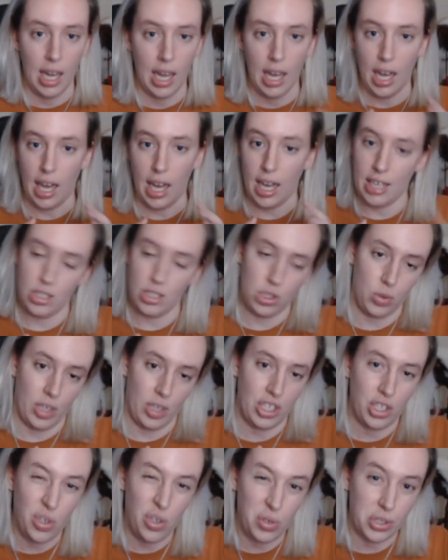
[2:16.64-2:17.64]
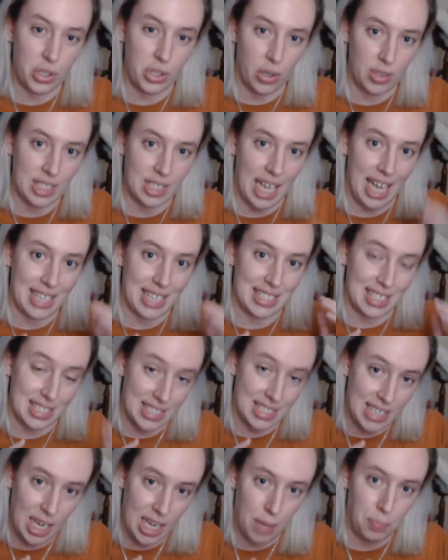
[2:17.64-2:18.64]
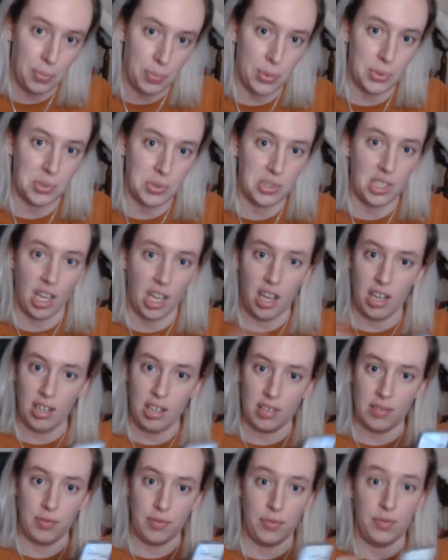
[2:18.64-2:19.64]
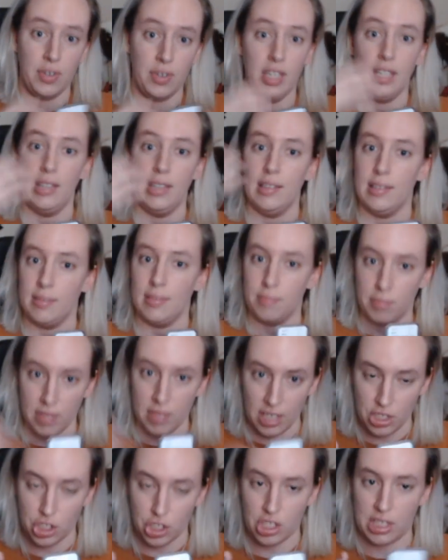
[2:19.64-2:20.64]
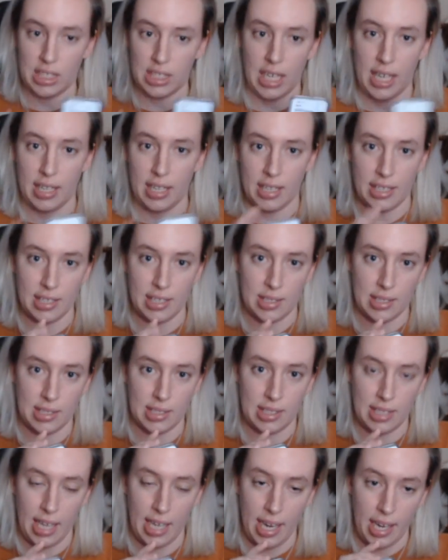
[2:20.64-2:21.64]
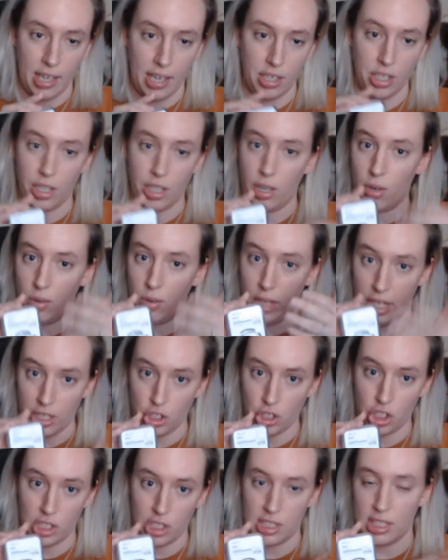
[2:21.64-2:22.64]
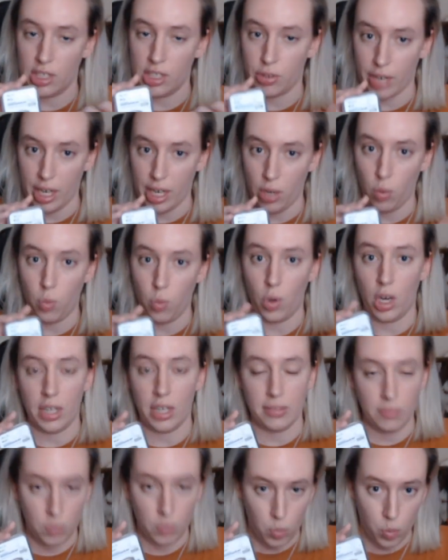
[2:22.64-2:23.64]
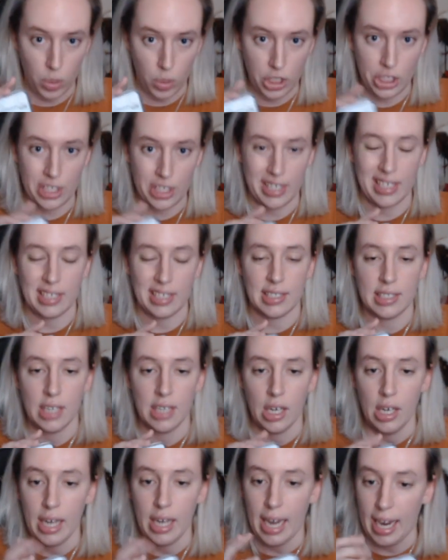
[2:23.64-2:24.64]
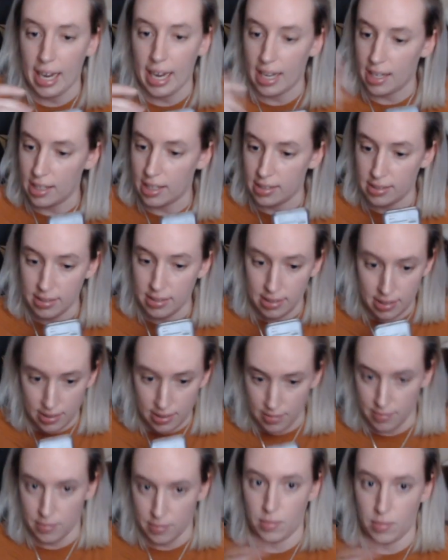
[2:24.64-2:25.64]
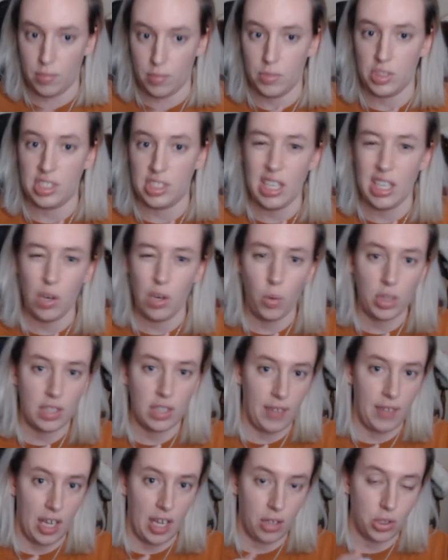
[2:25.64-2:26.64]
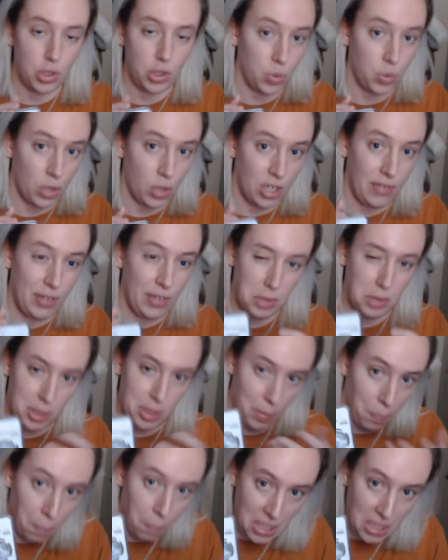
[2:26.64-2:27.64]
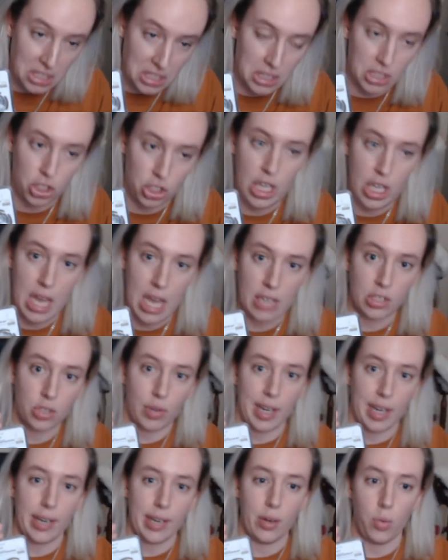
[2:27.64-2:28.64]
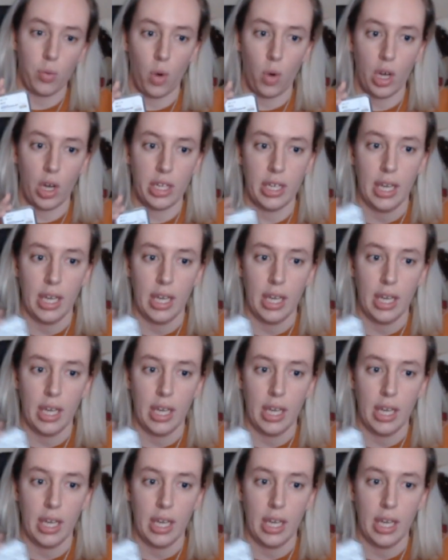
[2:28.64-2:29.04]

I just want to use those as examples of, let's just say that this is a, you know, an NGC graded one, which it is, and seeing what the values were if it was a PCGS graded one.